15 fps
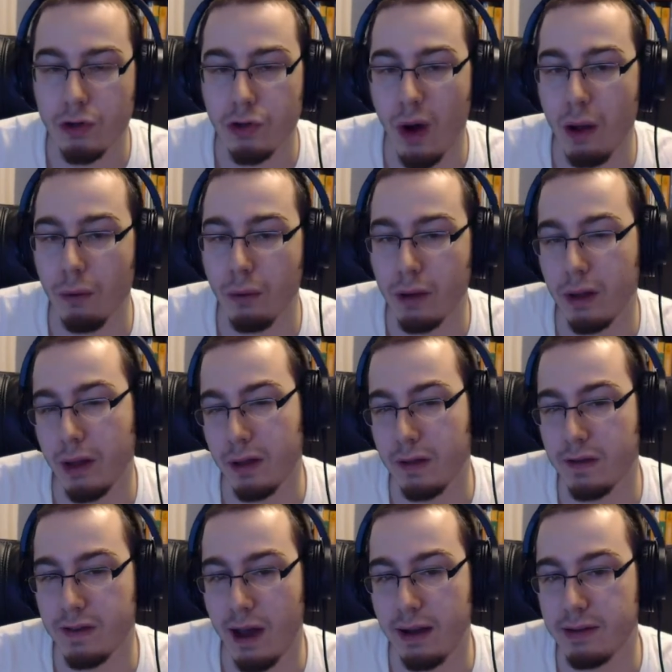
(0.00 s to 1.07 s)
So I really like
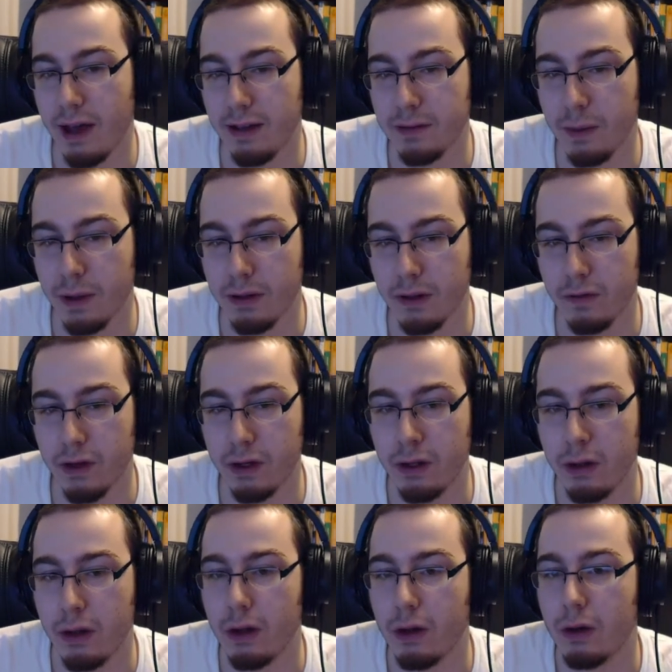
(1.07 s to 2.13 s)
the science aspect of it.
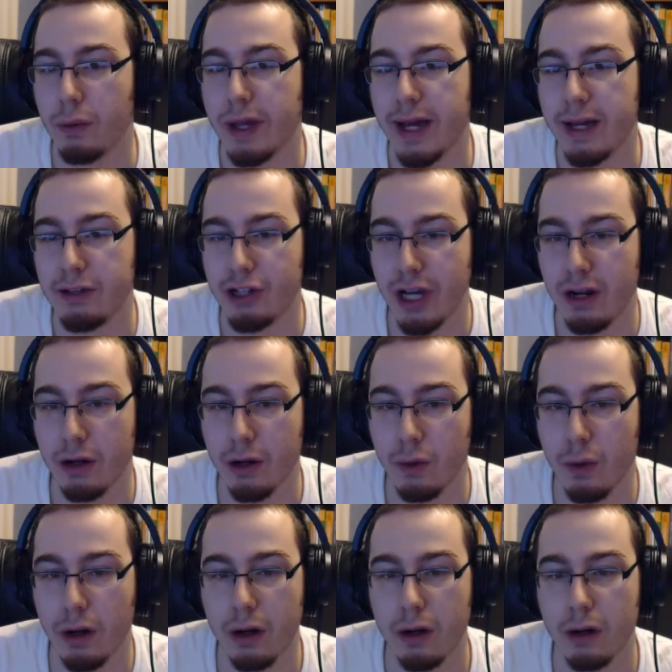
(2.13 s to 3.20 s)
We had
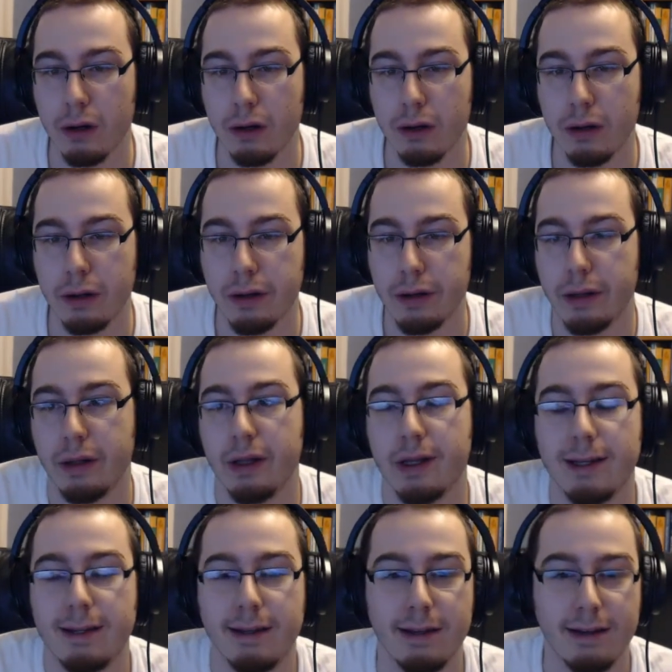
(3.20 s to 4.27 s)
Jenner where
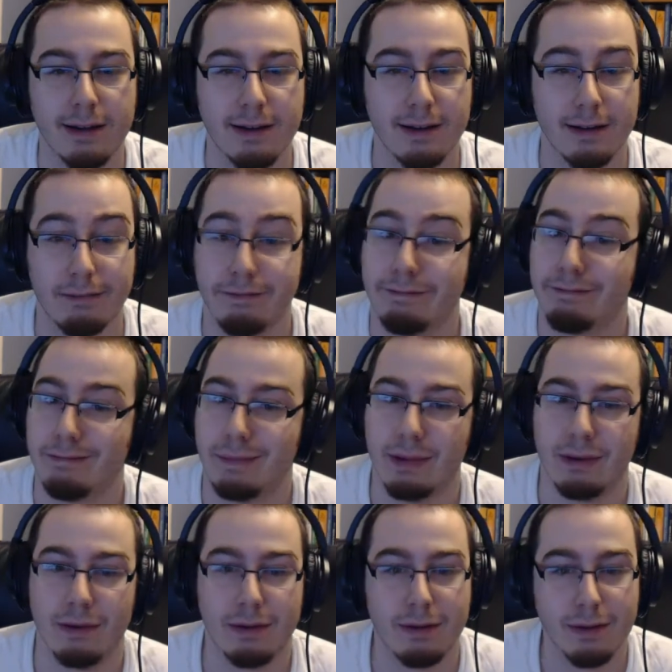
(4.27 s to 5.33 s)
he
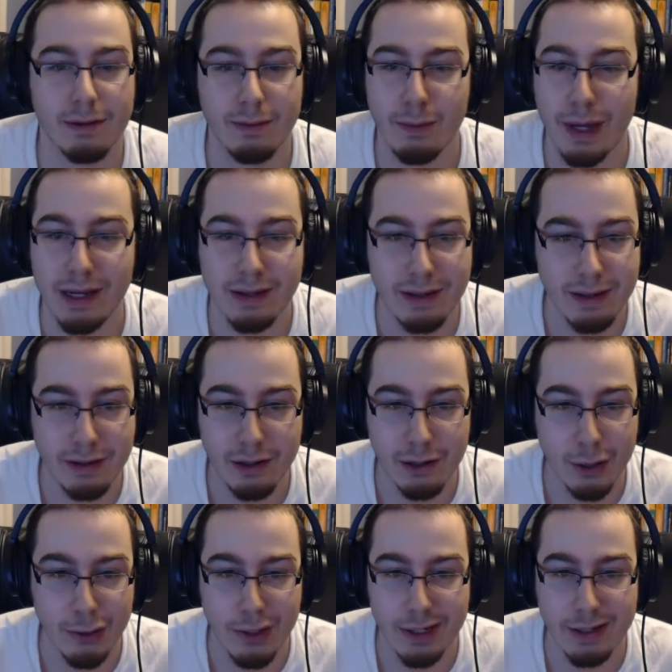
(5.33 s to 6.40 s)

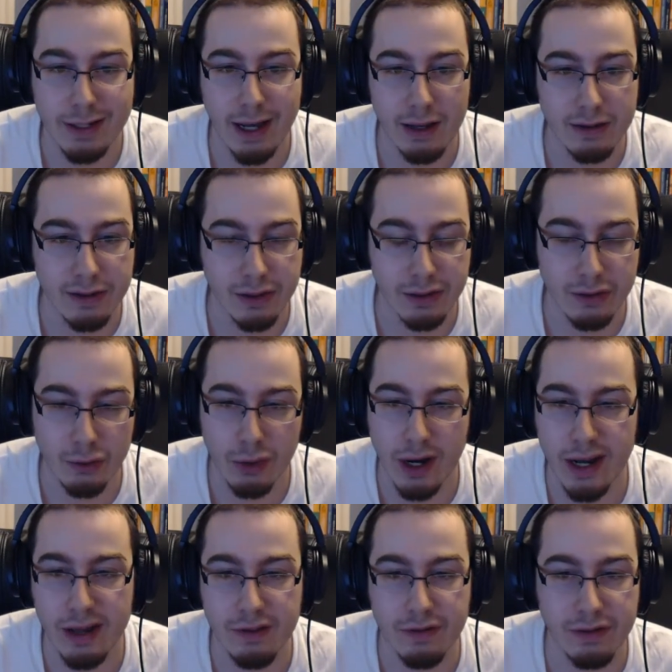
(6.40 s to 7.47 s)
did tests on his
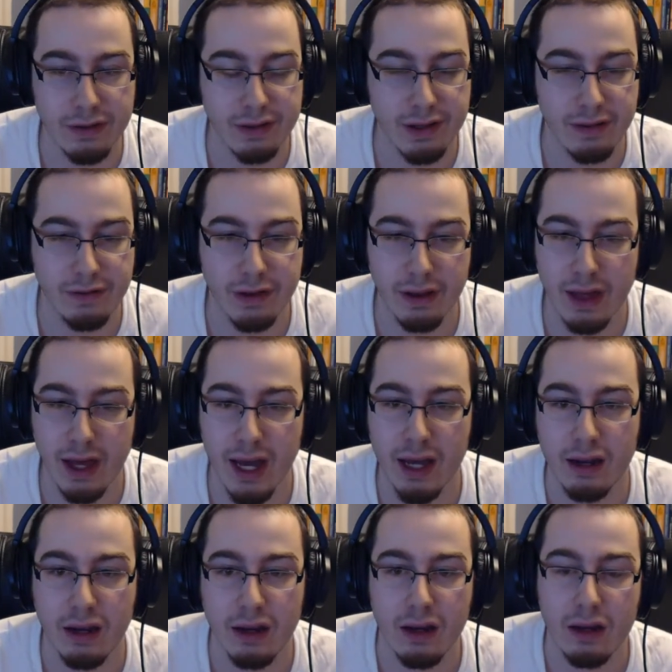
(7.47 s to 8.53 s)
wife and stuff like
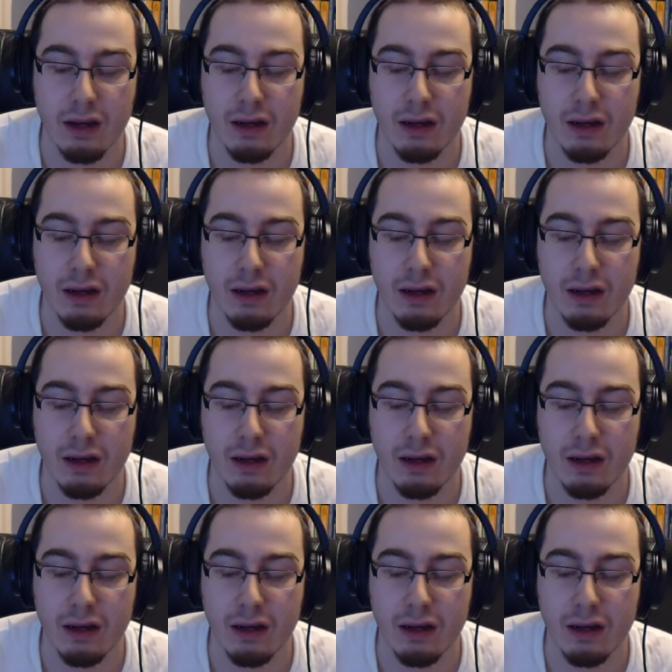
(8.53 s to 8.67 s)
that.